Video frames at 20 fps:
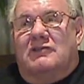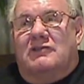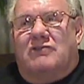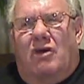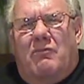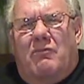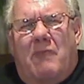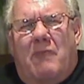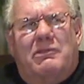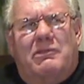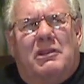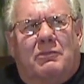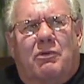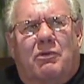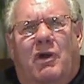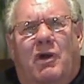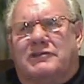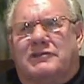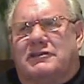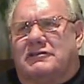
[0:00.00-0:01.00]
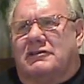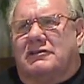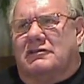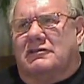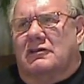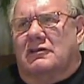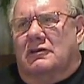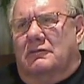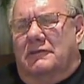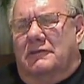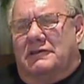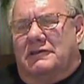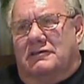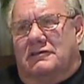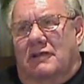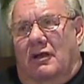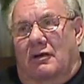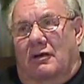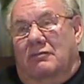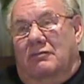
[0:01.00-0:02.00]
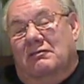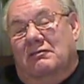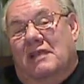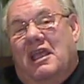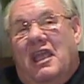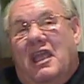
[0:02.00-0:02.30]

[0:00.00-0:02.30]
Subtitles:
So maybe the process is a little bit slow.